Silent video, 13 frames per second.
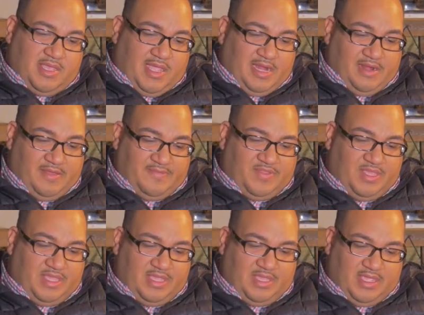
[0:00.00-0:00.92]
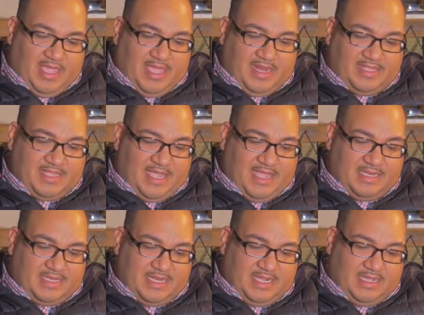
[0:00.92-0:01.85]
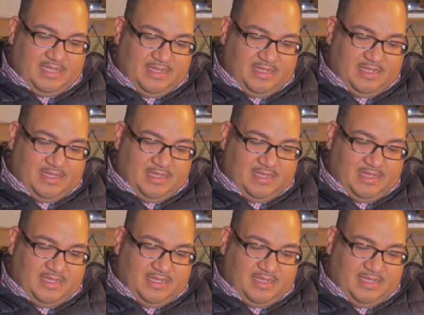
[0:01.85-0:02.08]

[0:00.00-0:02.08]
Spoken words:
I love the anodizing